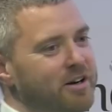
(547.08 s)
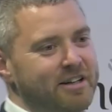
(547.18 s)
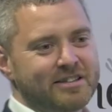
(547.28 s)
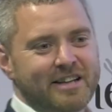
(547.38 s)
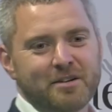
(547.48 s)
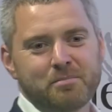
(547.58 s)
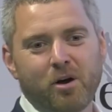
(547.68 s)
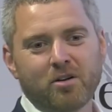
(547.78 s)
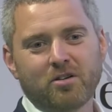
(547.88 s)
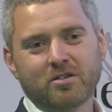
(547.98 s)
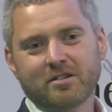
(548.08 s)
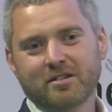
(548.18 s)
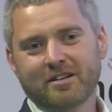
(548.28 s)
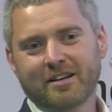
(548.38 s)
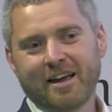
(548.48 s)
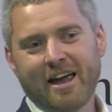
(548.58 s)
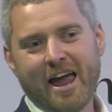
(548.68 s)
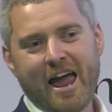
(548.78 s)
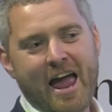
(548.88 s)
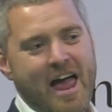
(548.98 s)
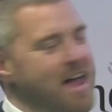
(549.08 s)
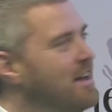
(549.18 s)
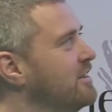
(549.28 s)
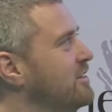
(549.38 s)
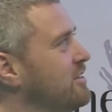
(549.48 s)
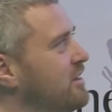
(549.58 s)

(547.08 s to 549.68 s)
in a standard bottle, and